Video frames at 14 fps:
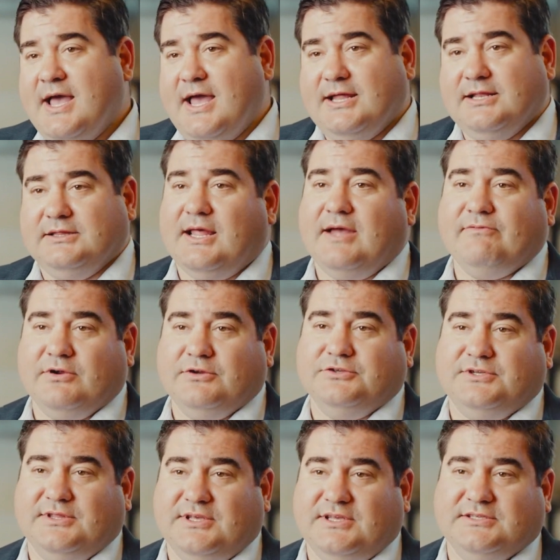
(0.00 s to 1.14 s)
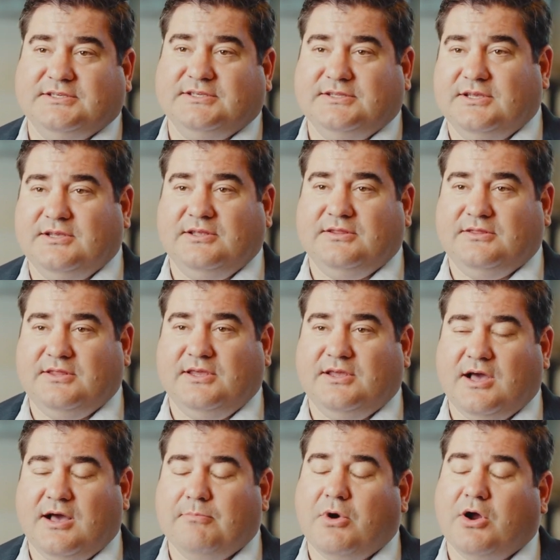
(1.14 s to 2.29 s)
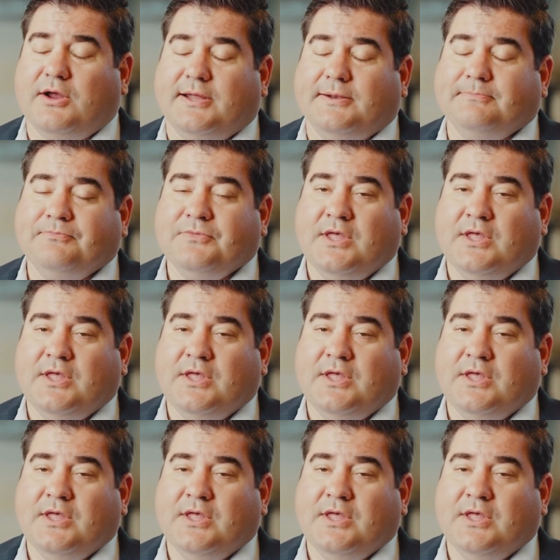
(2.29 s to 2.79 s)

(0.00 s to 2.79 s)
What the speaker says: and leveraged in the market.